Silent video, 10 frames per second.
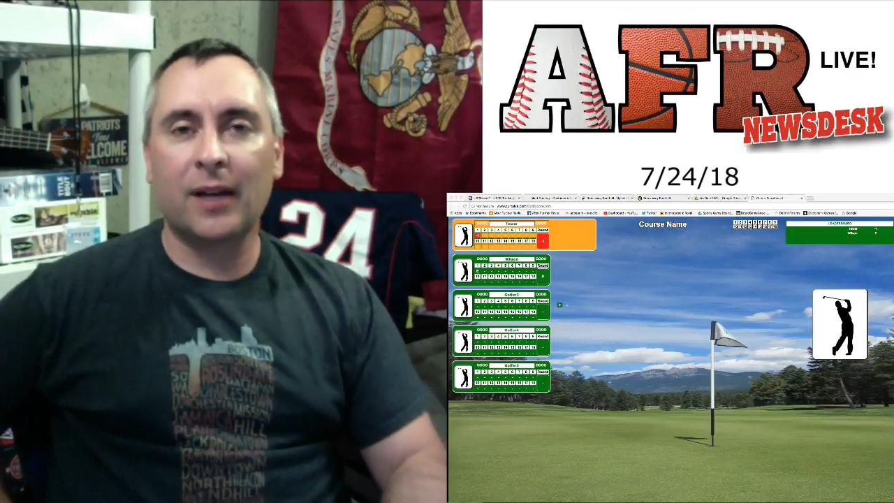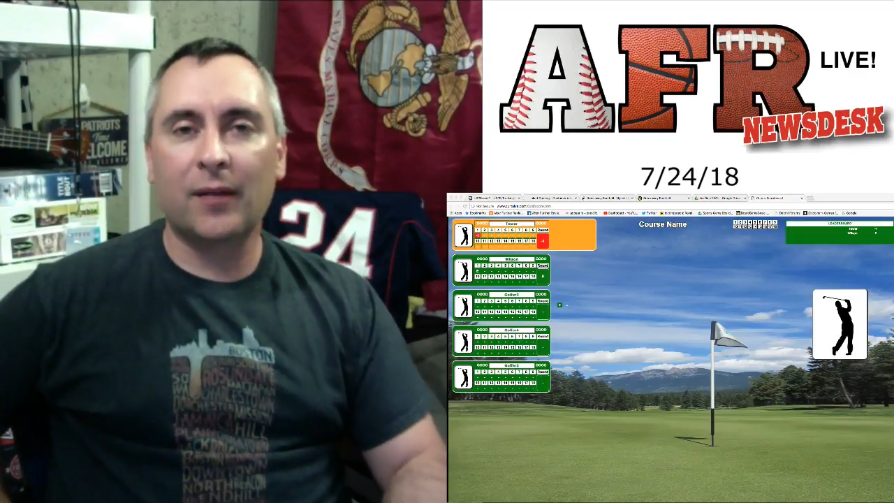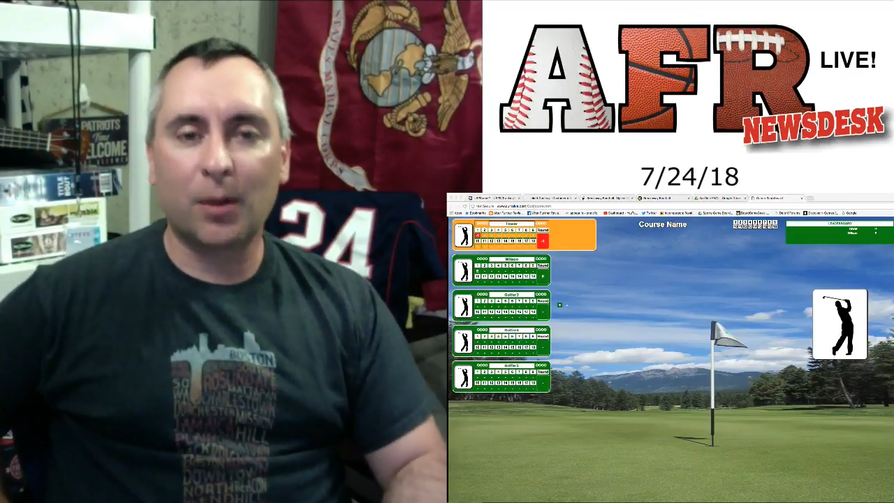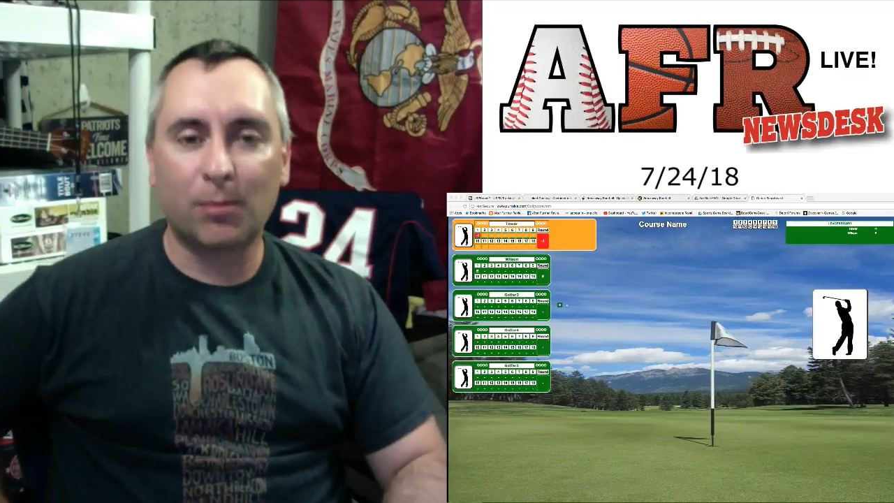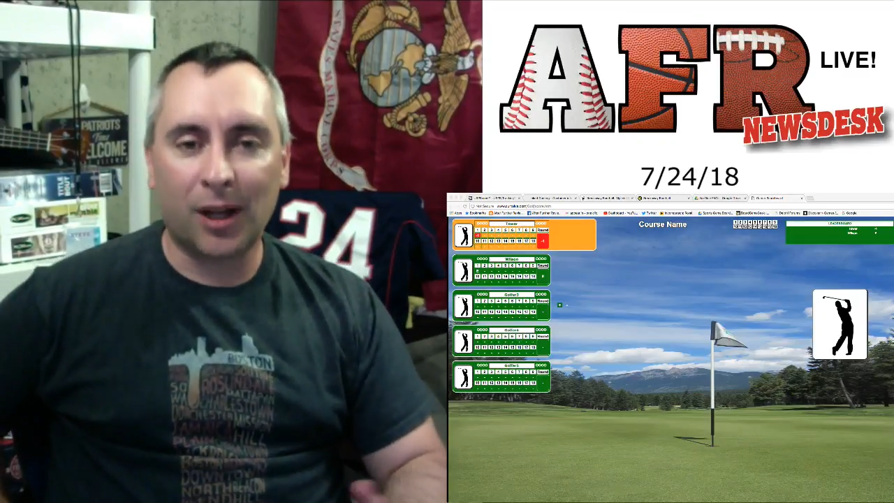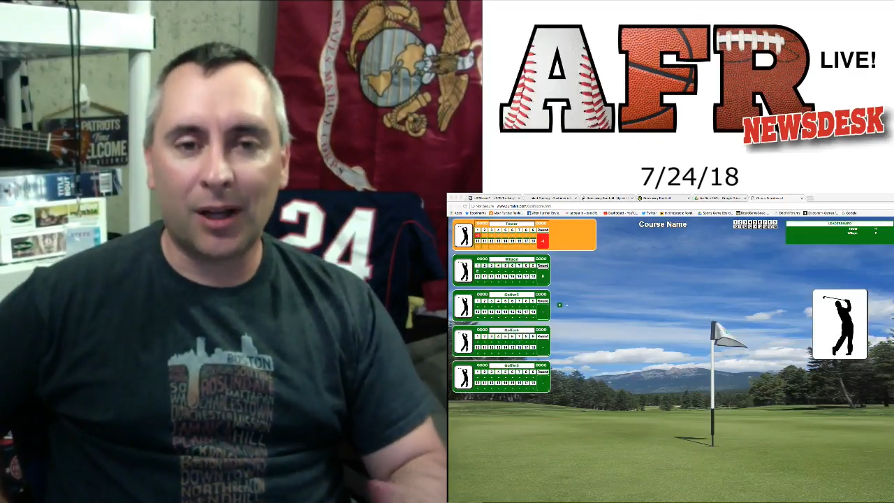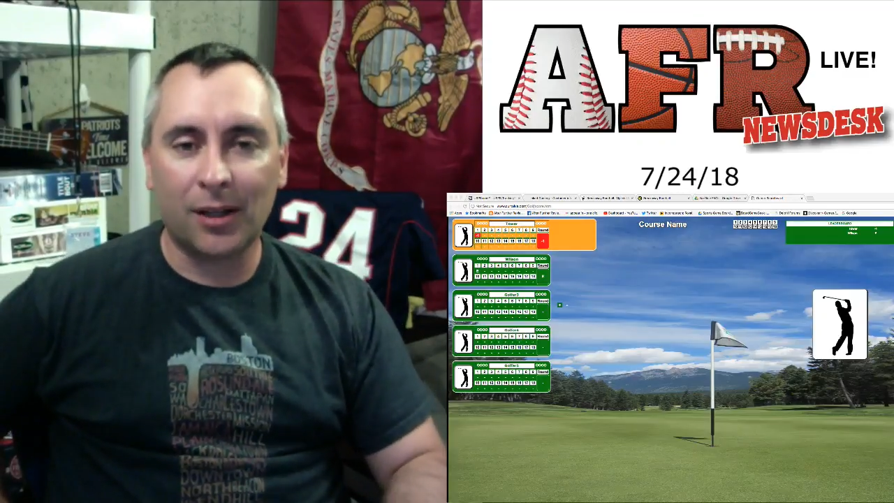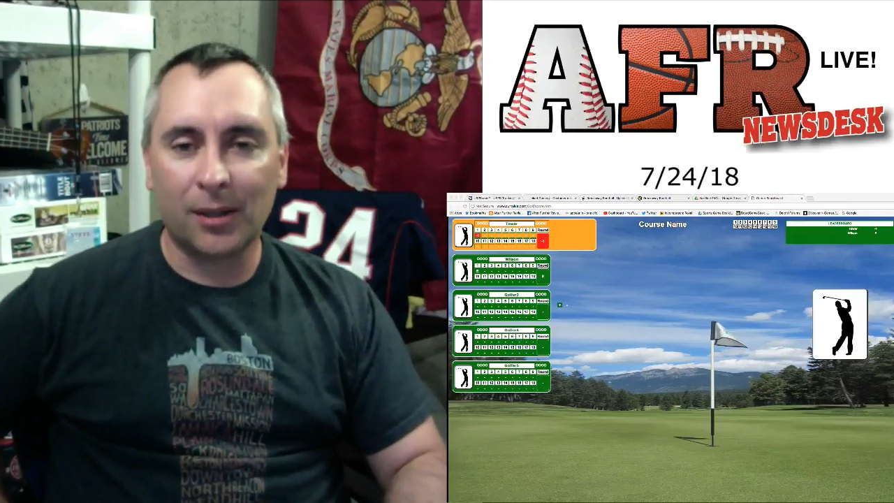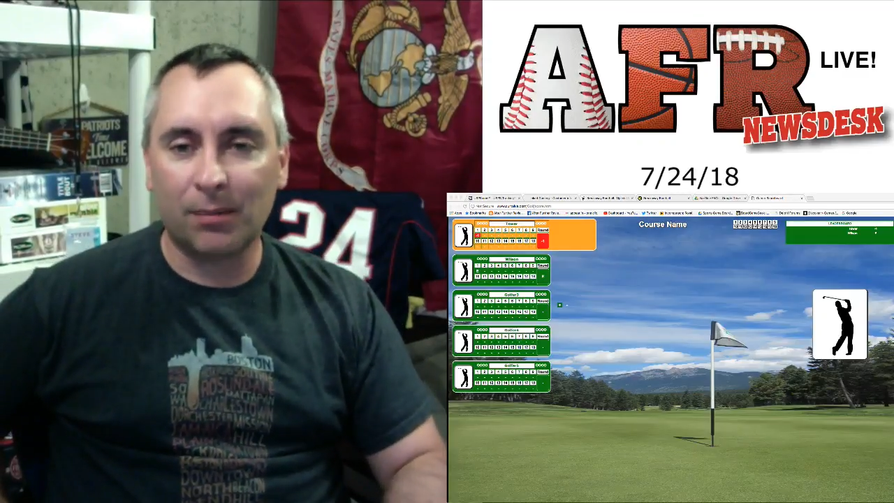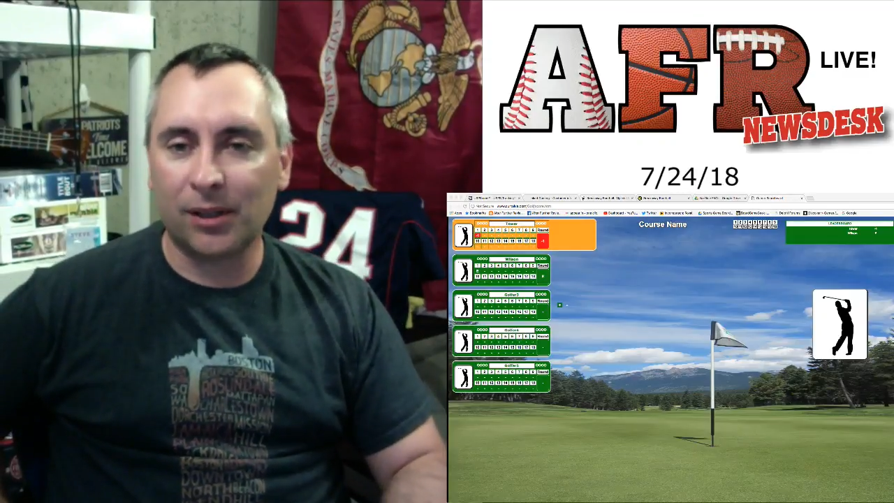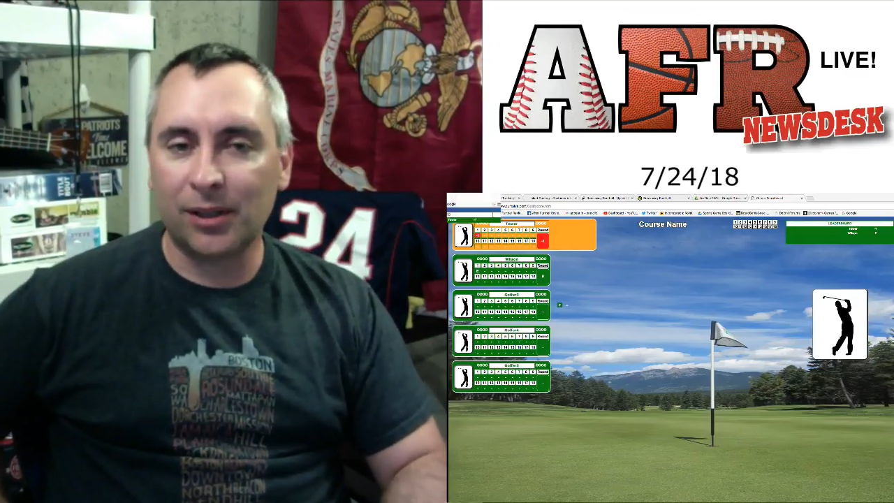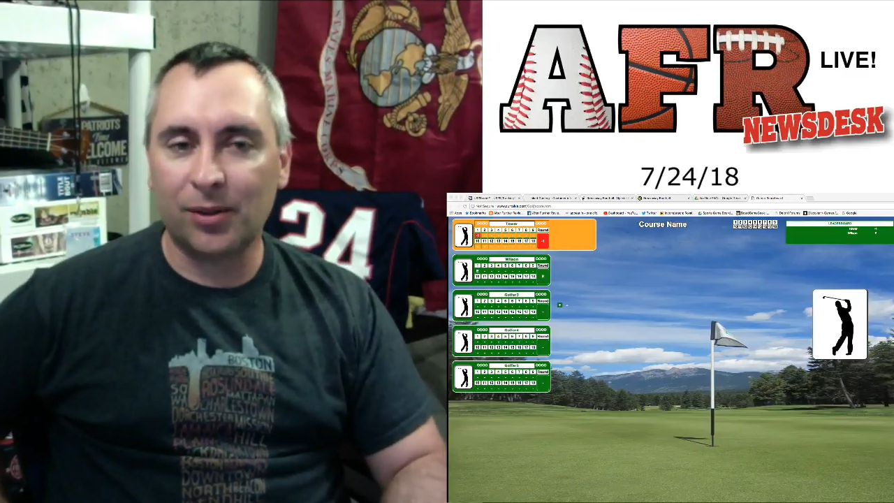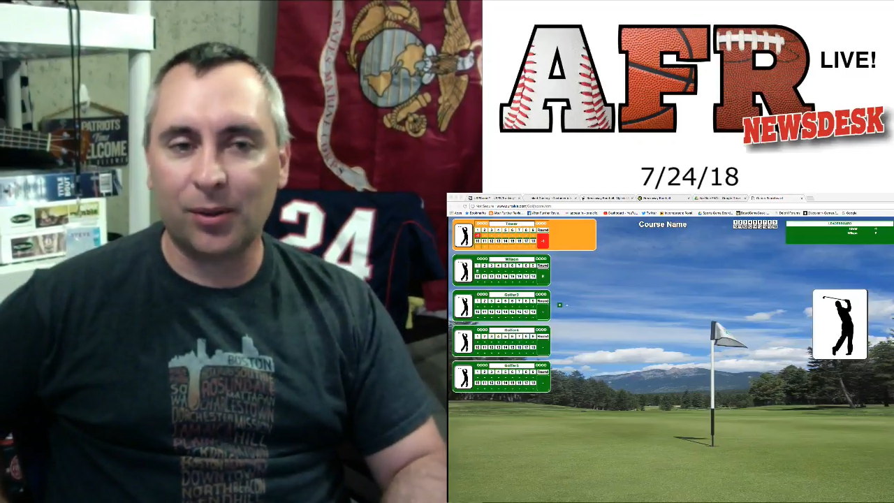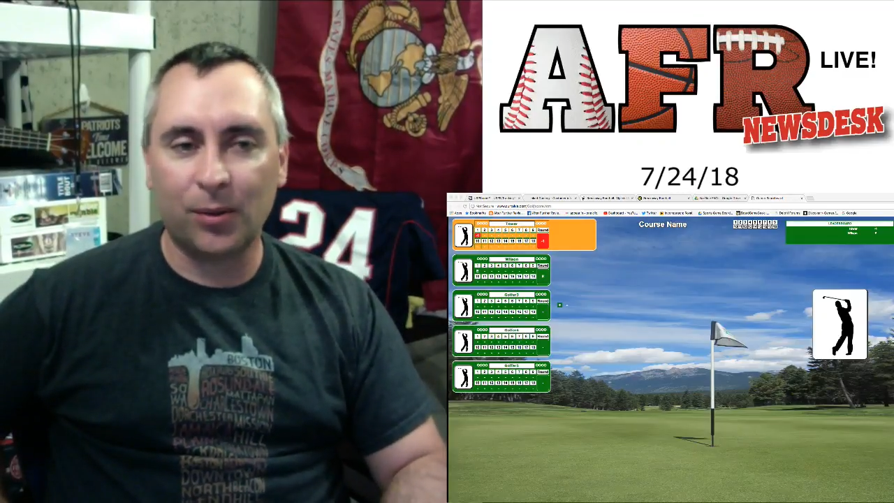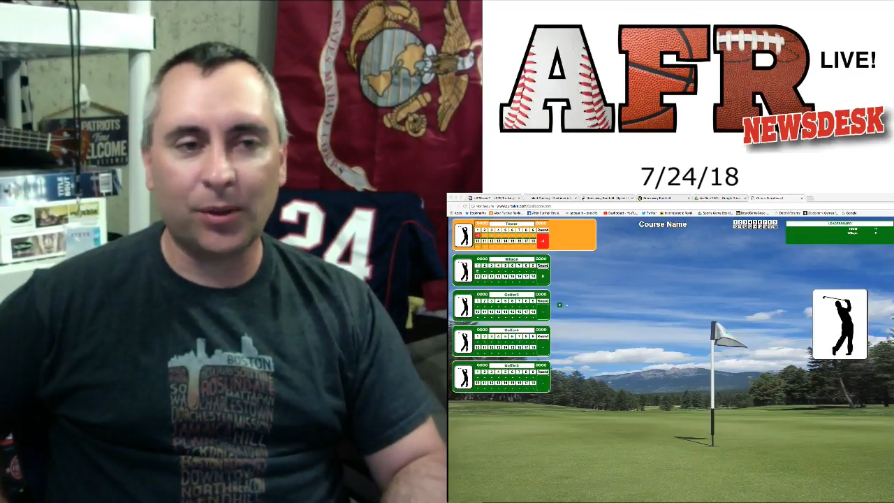AFR blog, please
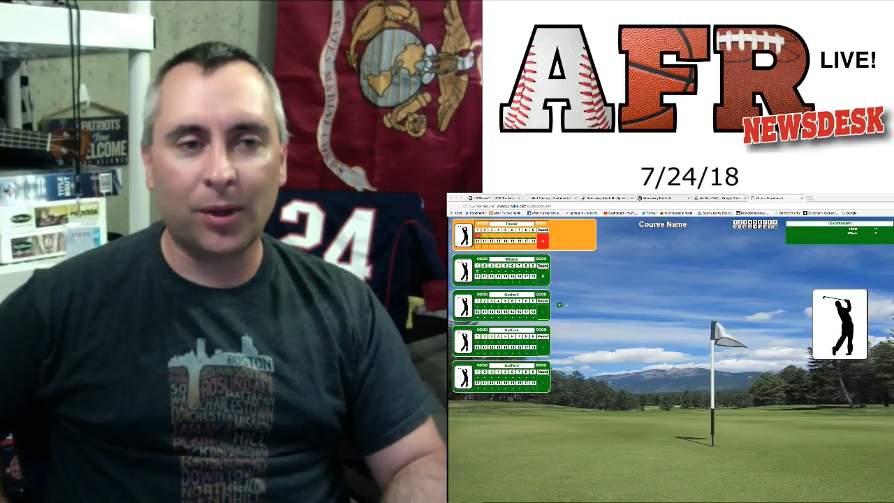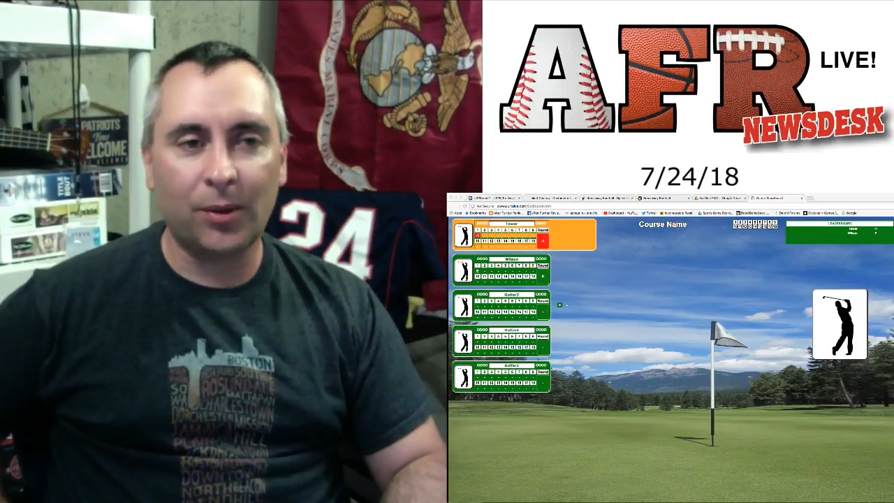do so.